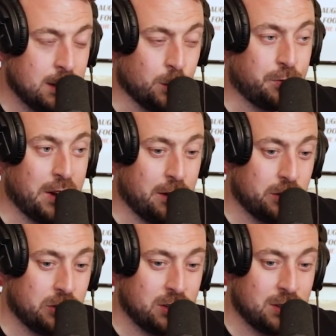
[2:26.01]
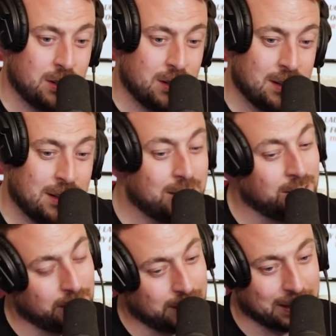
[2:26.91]
Now, in fairness,
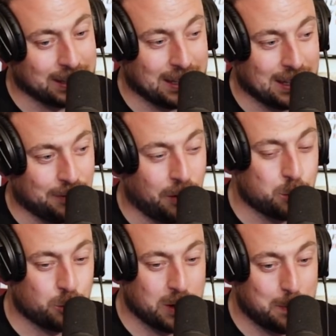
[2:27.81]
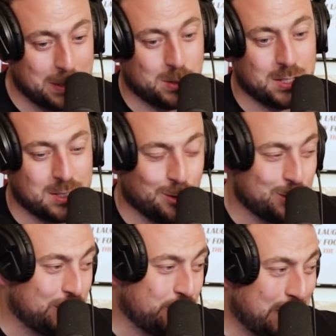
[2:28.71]
if I was running the business, no
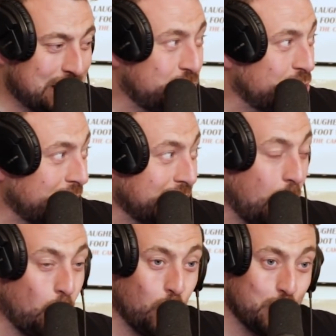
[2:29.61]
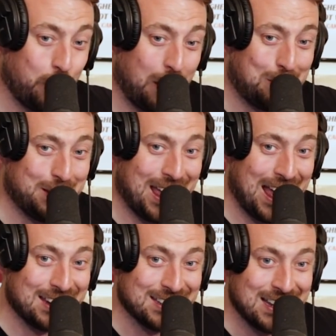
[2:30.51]
disrespect to you, Johnny, I would have probably
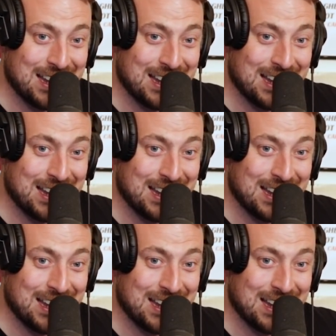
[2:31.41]
had